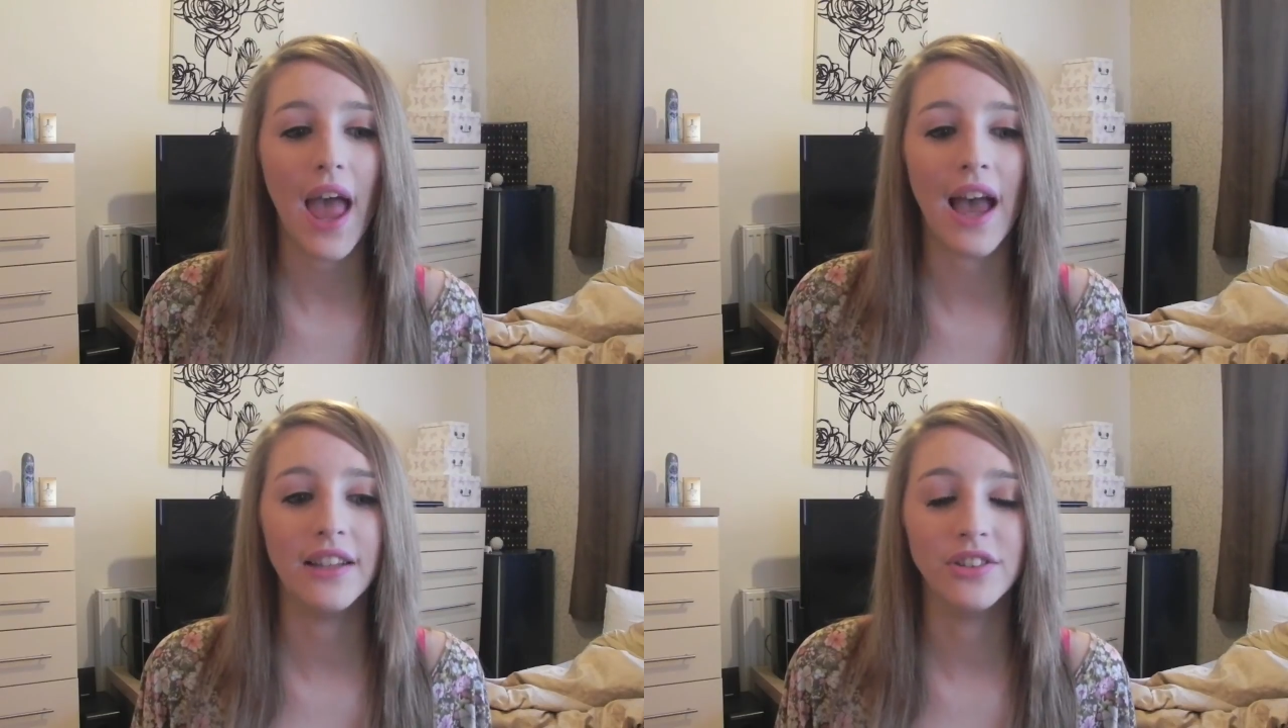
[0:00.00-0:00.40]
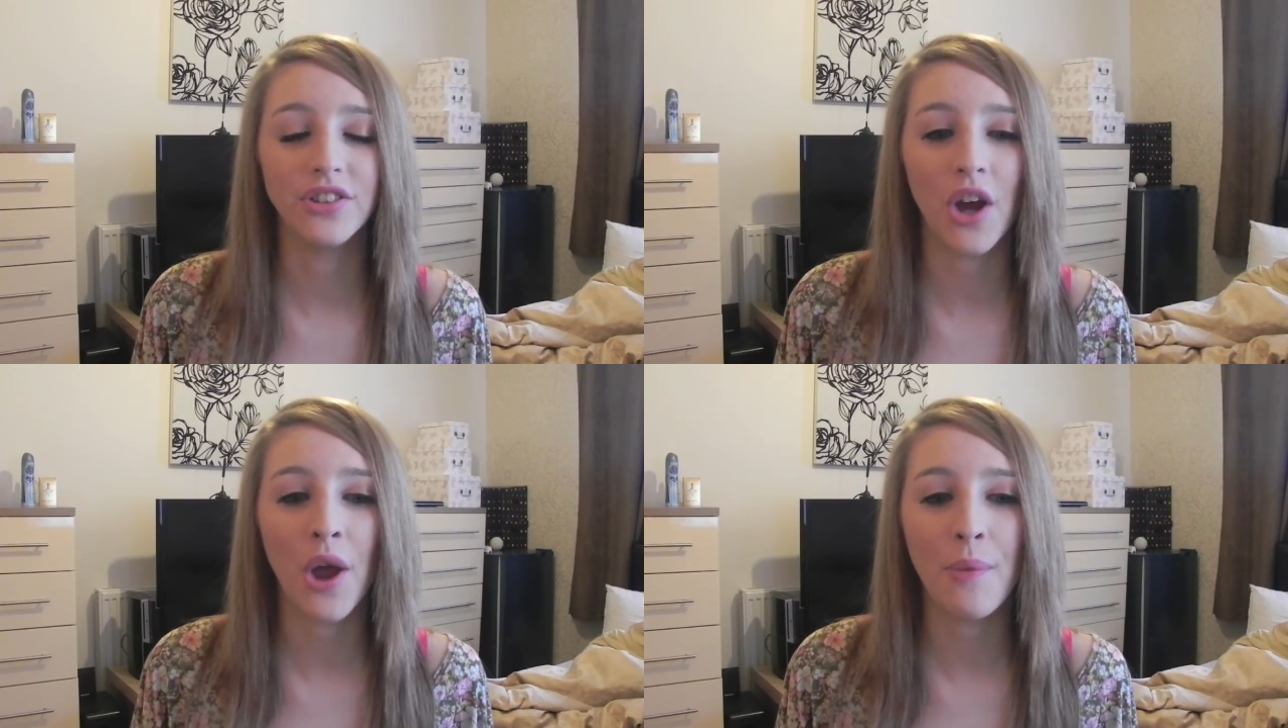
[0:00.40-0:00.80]

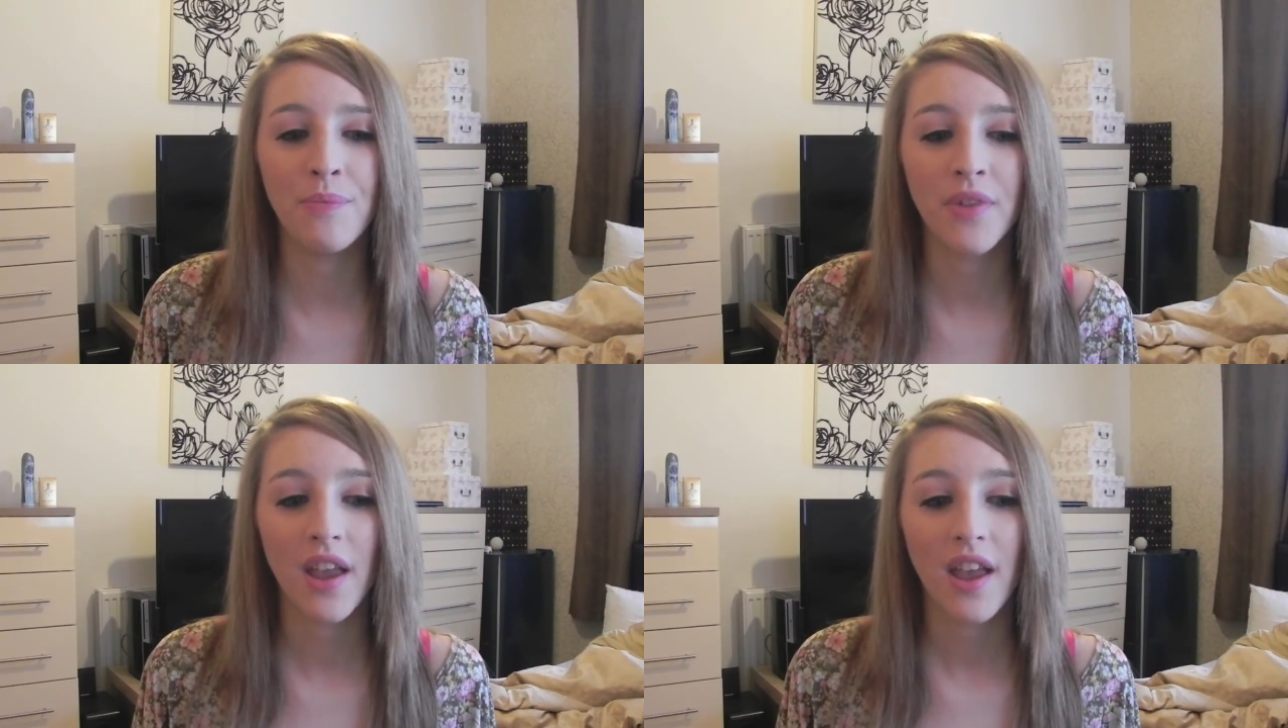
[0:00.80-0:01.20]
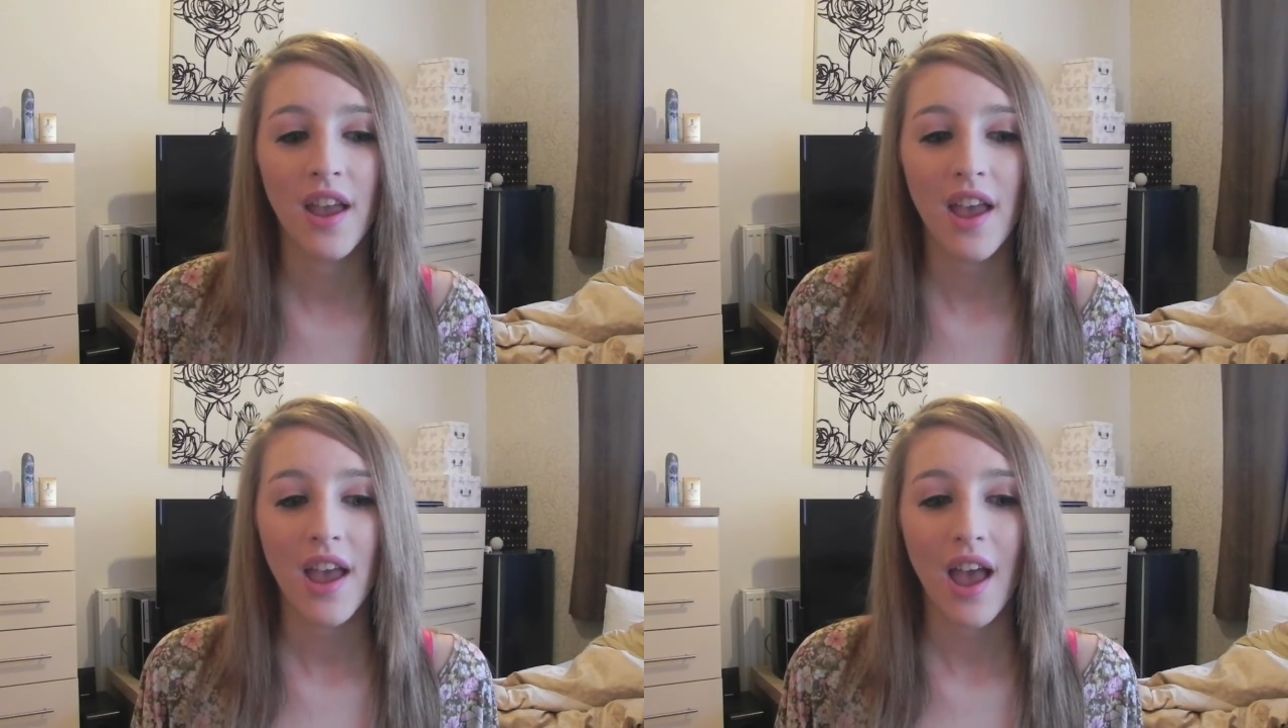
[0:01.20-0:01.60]
And
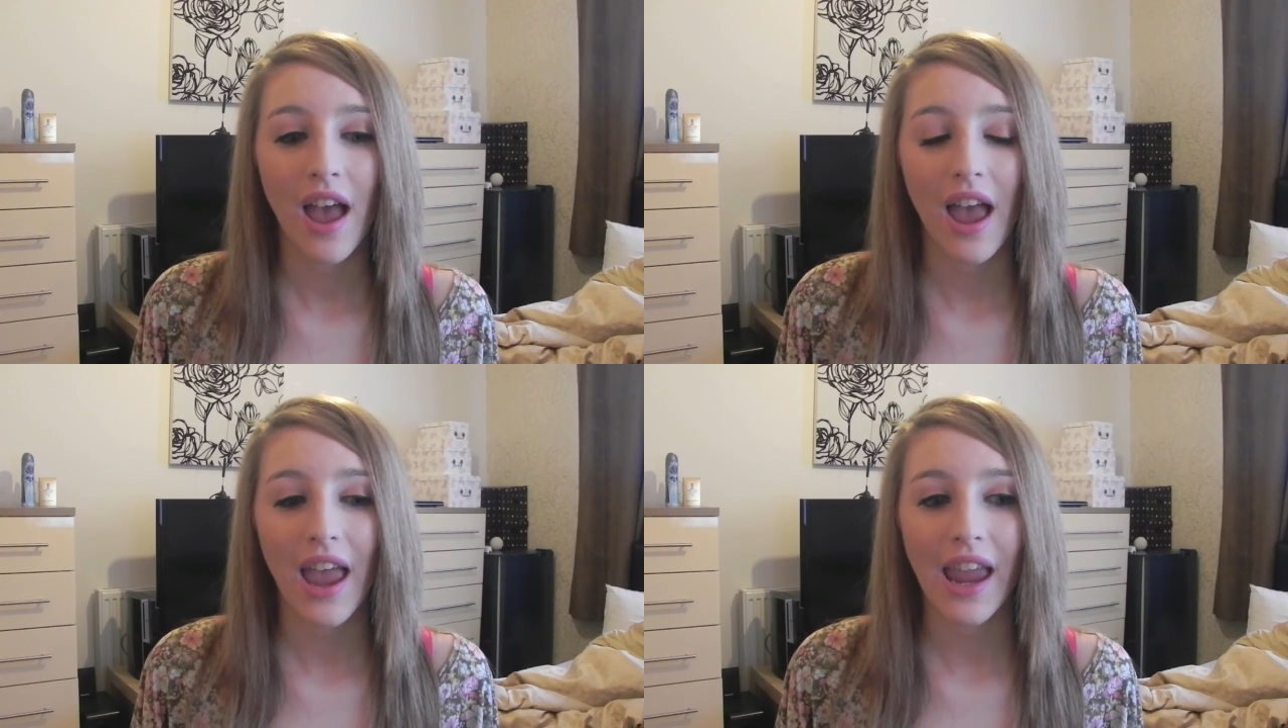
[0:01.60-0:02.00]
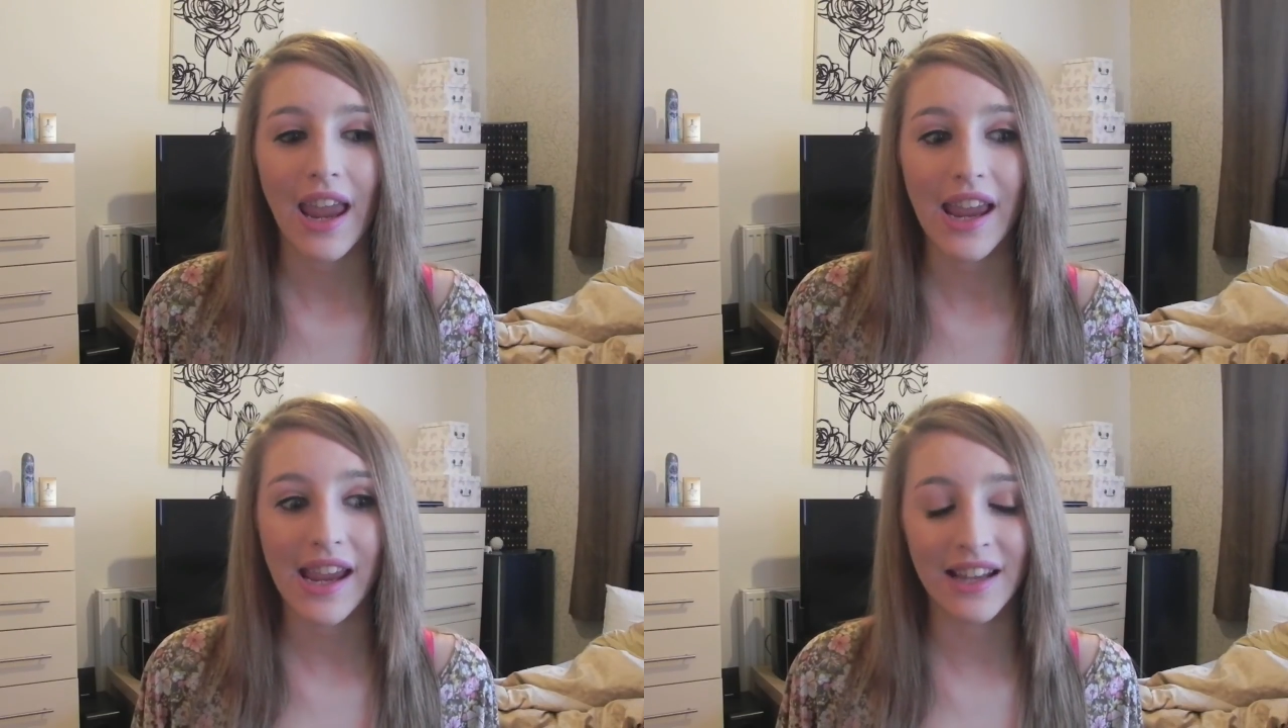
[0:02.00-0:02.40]

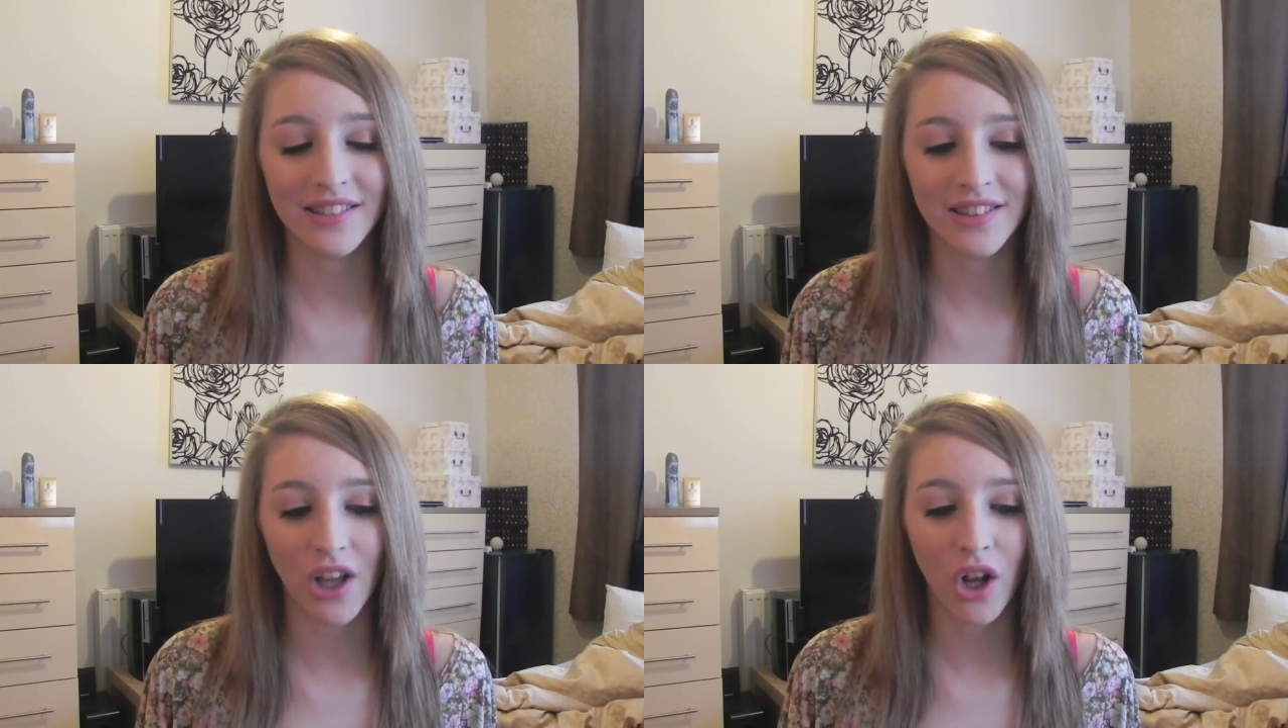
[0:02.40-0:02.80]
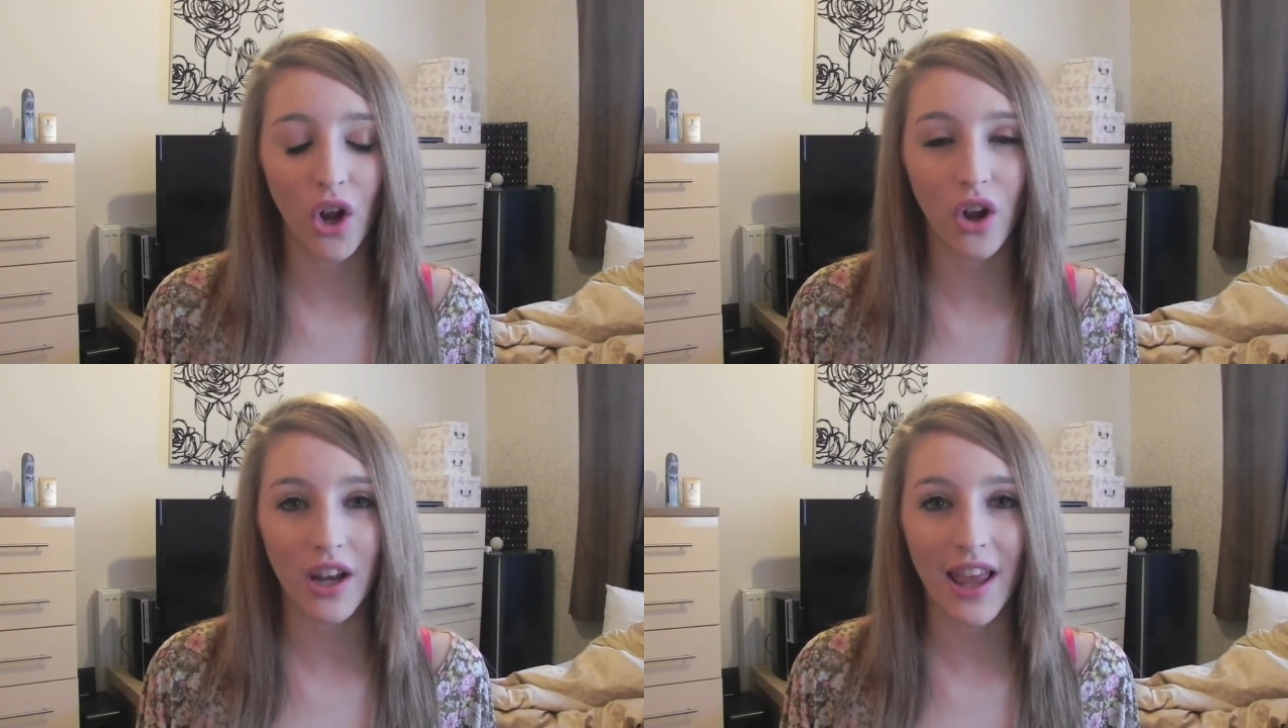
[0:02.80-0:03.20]
it's a
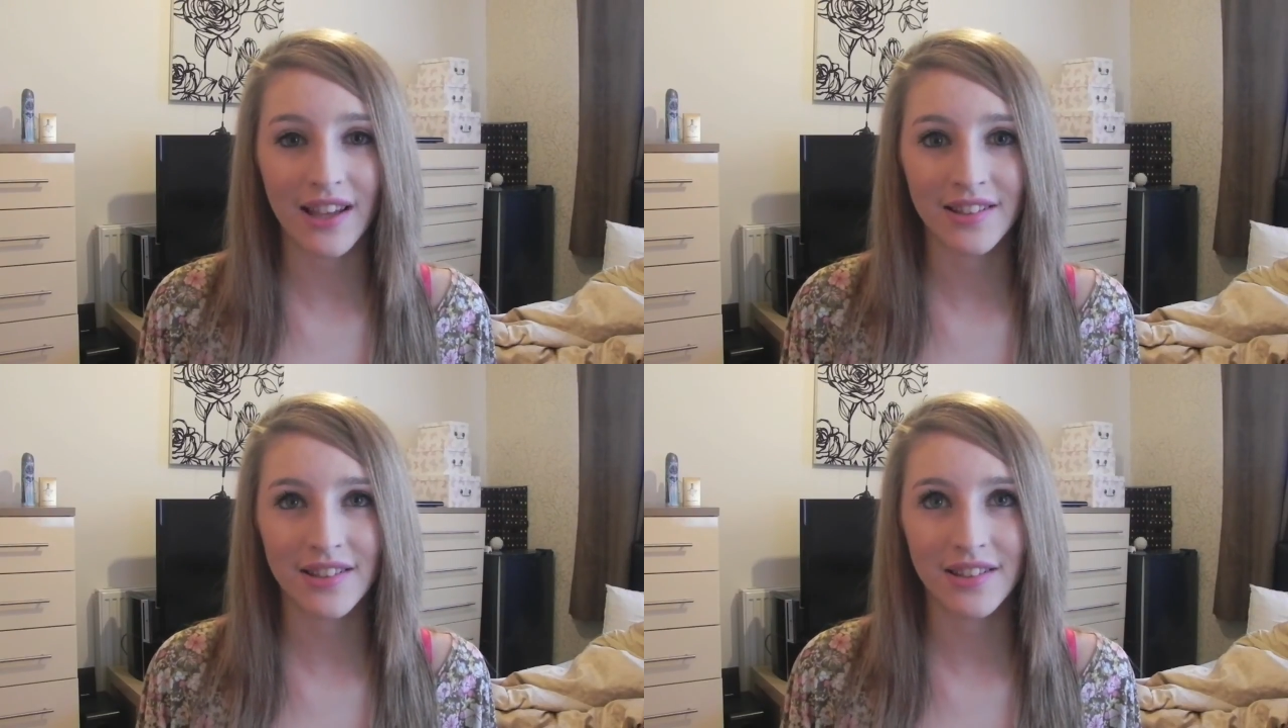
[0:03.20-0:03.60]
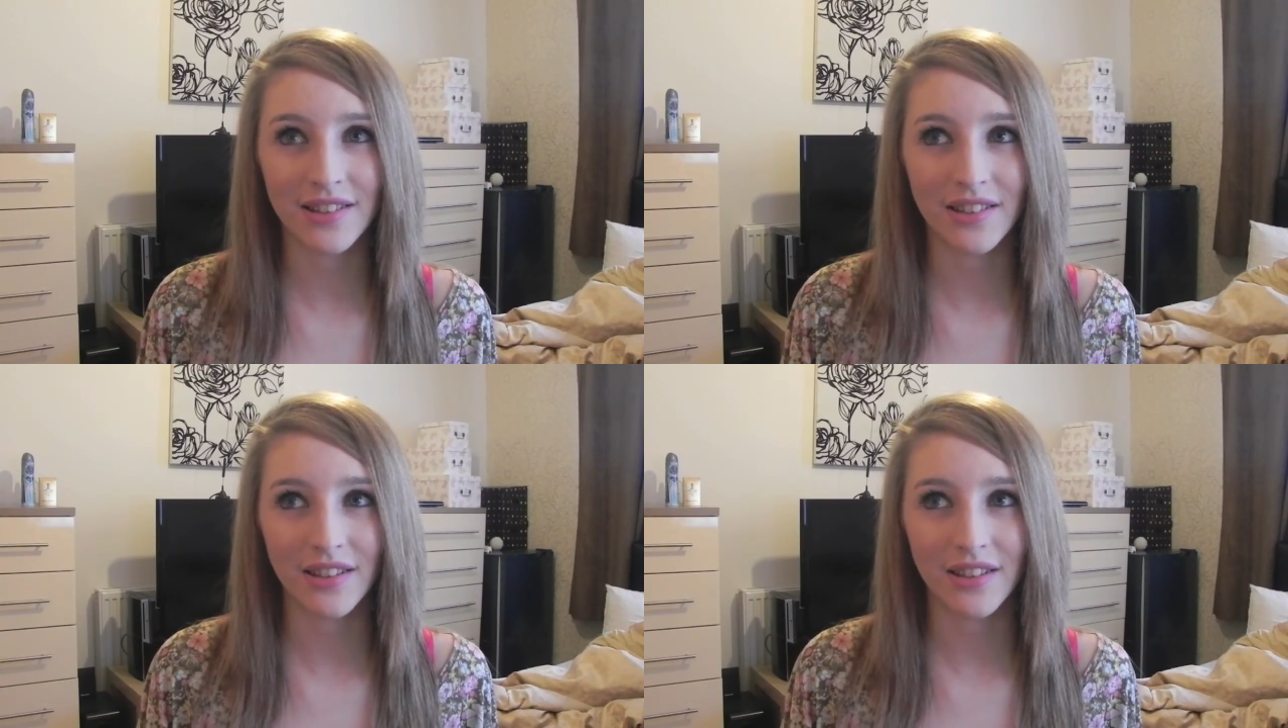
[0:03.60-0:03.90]
lot less